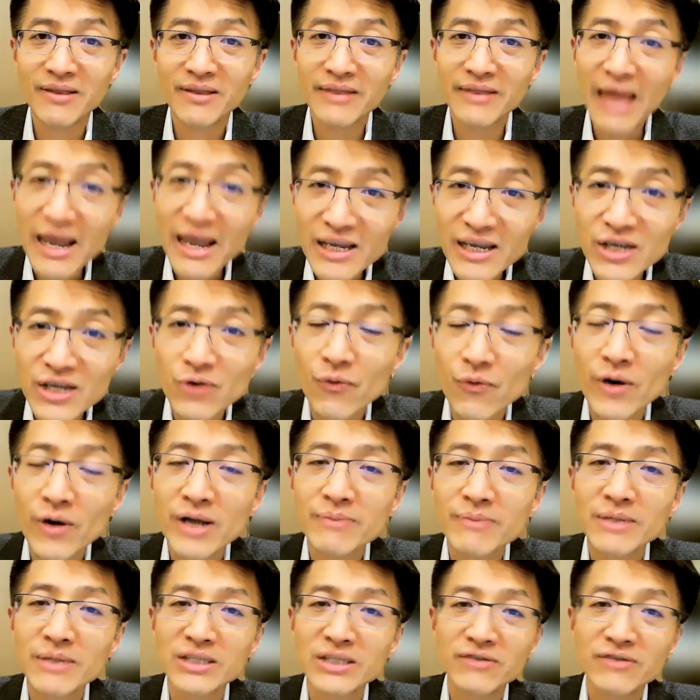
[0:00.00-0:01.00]
Thank you
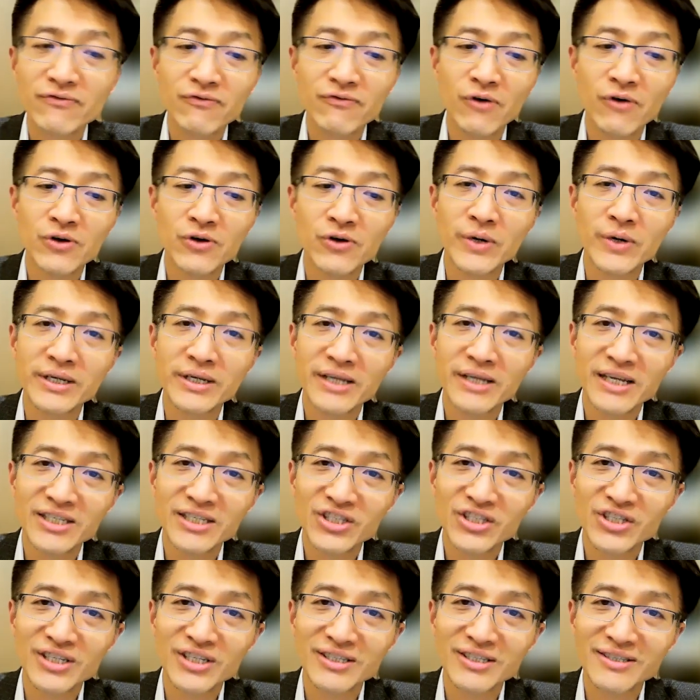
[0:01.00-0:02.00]
very much for your
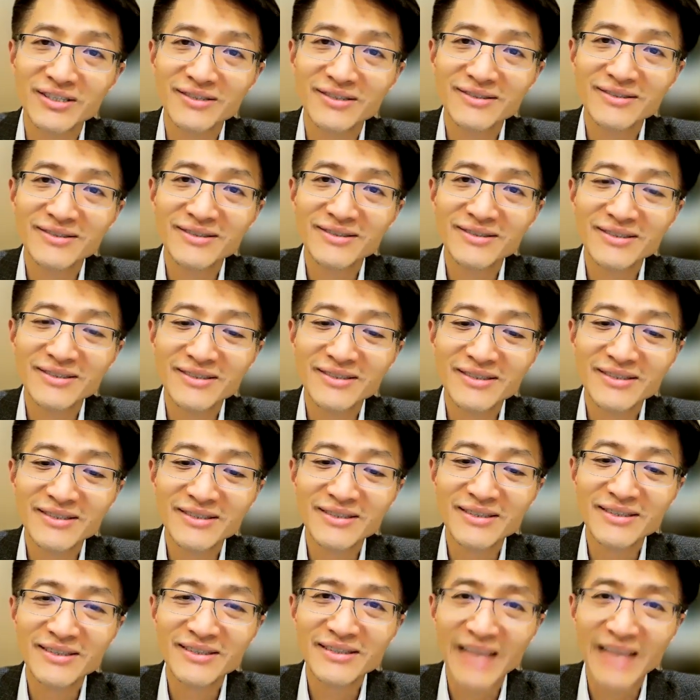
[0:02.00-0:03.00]
attention.
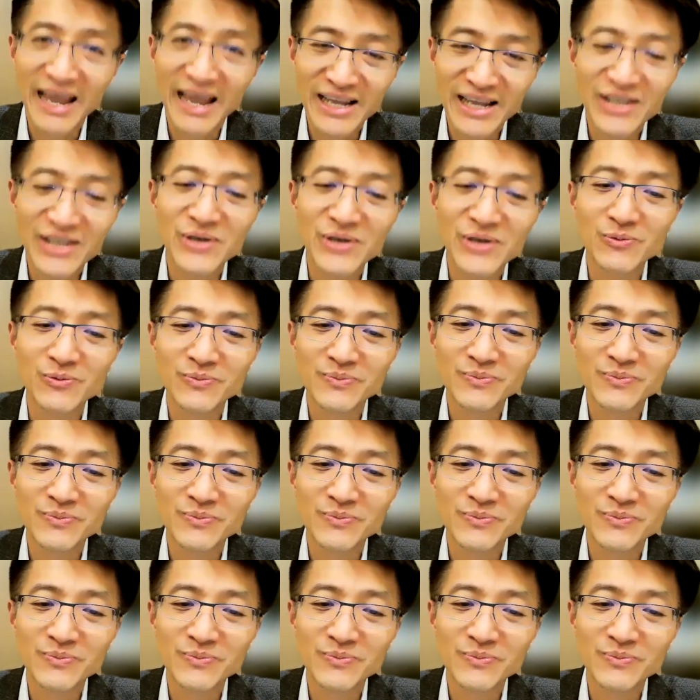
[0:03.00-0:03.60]
Thank you.